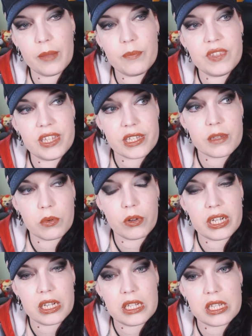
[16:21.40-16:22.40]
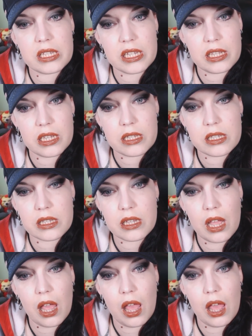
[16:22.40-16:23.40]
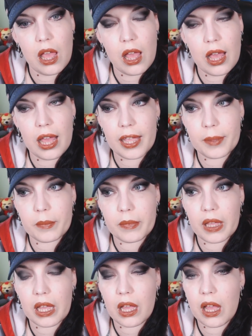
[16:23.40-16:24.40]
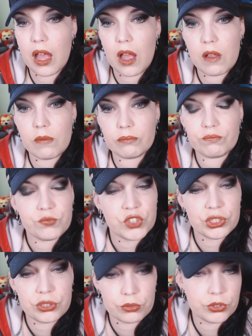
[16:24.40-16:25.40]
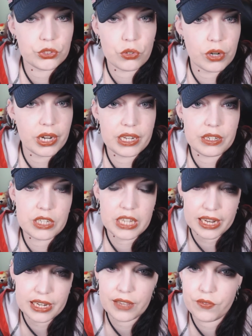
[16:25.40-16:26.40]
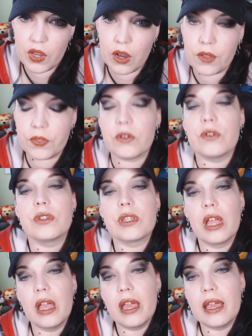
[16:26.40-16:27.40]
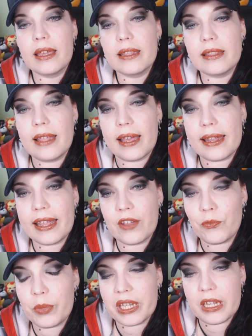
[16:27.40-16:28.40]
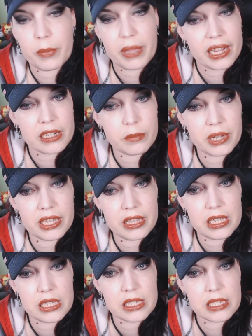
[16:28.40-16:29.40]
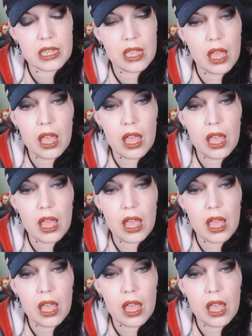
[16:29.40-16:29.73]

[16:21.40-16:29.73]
I'm disappointed to see this. I'm so sorry to any of the authors that have been impacted by this.